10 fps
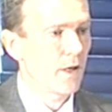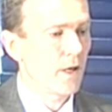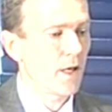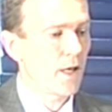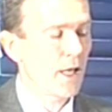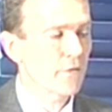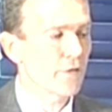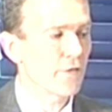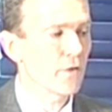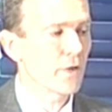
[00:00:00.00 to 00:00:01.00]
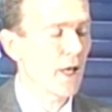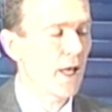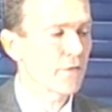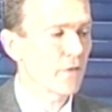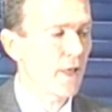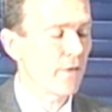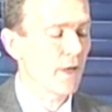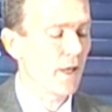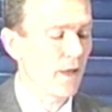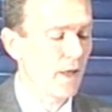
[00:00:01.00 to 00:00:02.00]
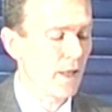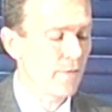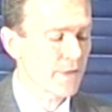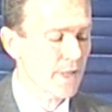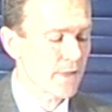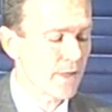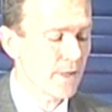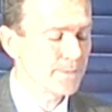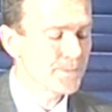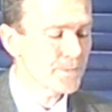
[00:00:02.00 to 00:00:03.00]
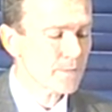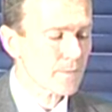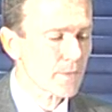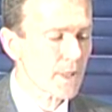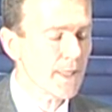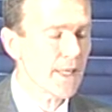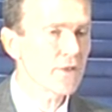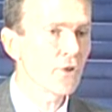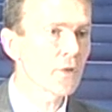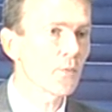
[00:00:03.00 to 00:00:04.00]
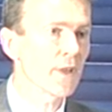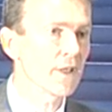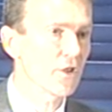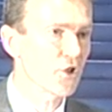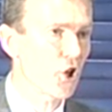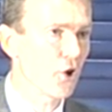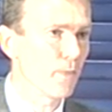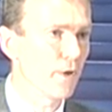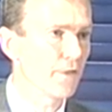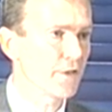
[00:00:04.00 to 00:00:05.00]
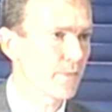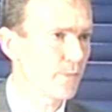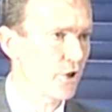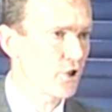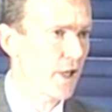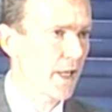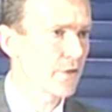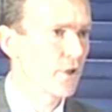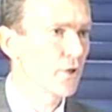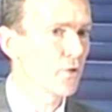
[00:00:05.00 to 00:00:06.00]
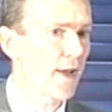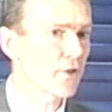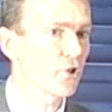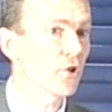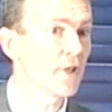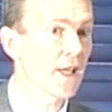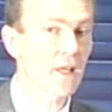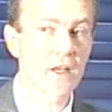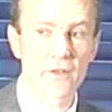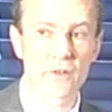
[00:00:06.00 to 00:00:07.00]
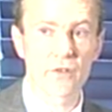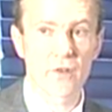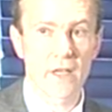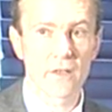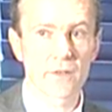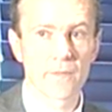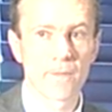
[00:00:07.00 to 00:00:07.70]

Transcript: I have to emphasize here that it's not within the scope of this project to actually conduct clinical trials,